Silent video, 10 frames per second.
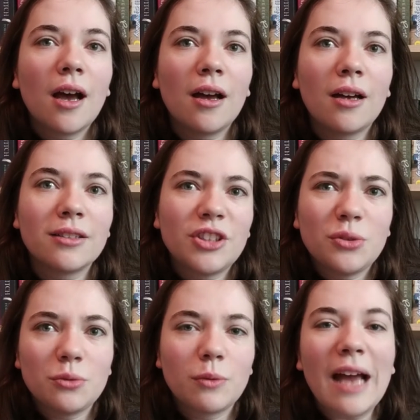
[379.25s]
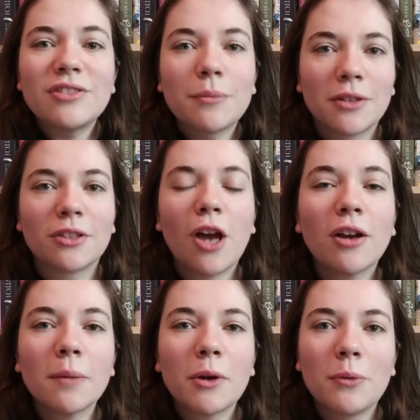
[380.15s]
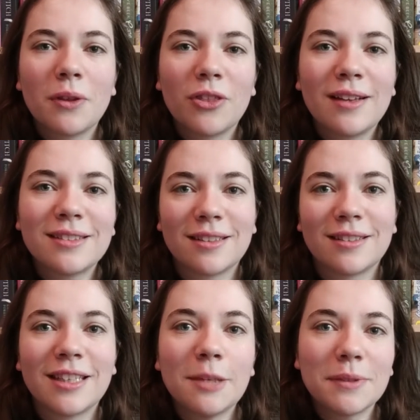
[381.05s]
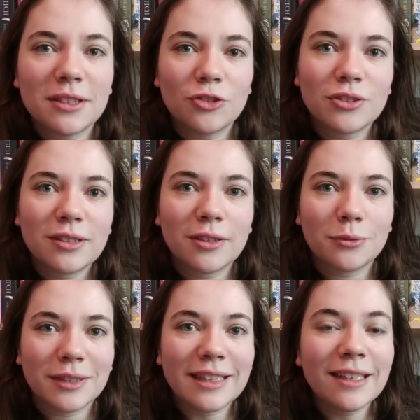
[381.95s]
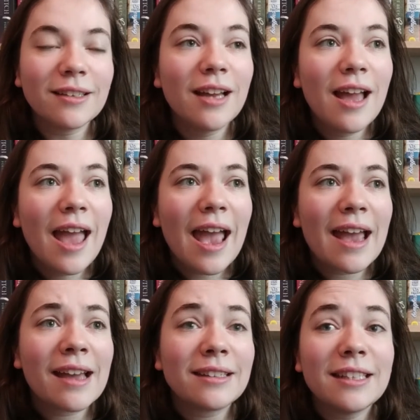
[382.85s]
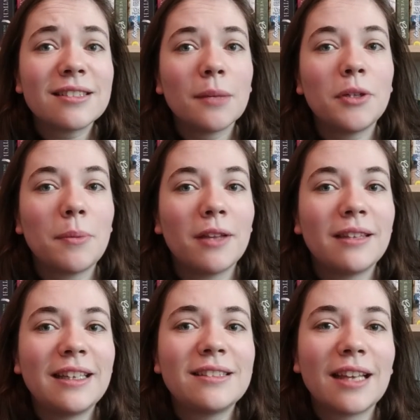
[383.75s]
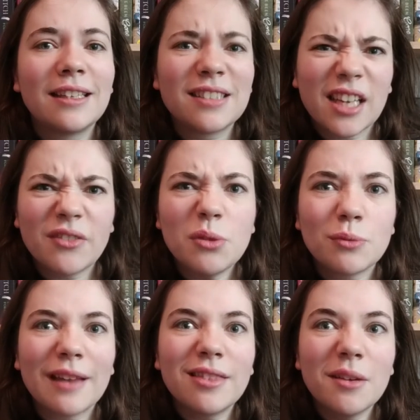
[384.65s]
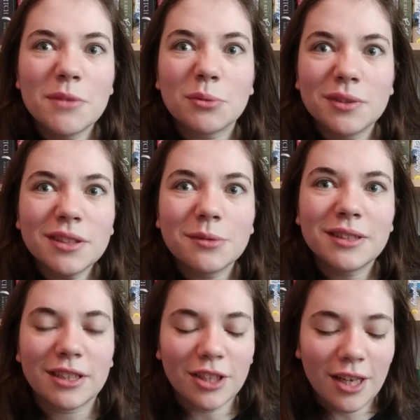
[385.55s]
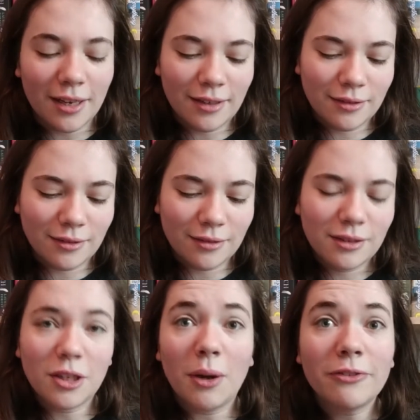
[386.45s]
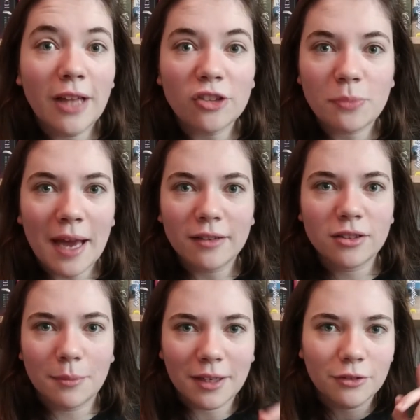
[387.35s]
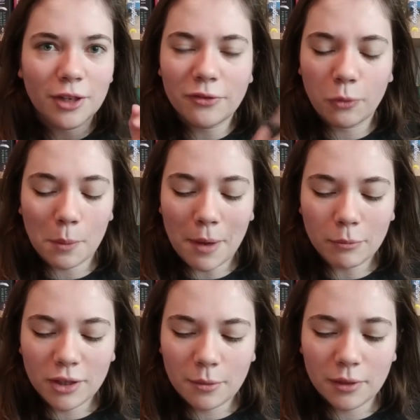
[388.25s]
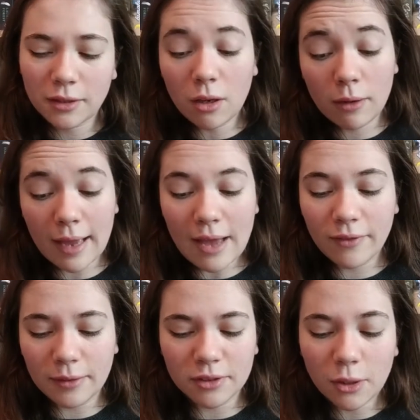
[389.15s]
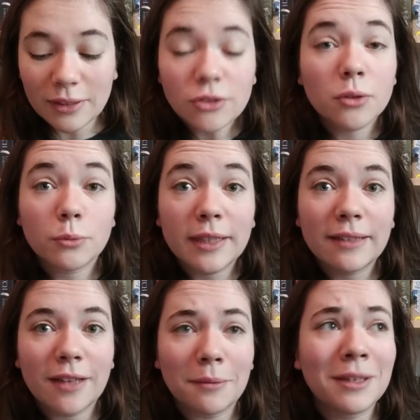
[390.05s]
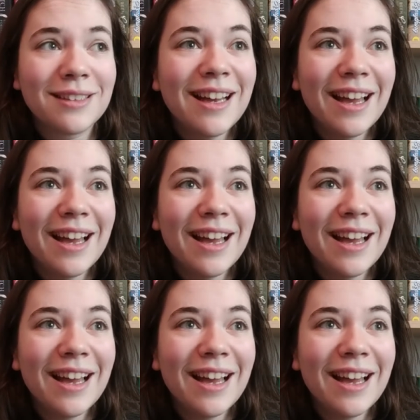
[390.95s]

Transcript: to have something to talk about with us and to keep us interested in reading. And he stumbled upon these and he's like, have you read them? They're really, really good. And, you know, I flashed back to my grade 4 memory. I'm like, no, I haven't. So I started reading them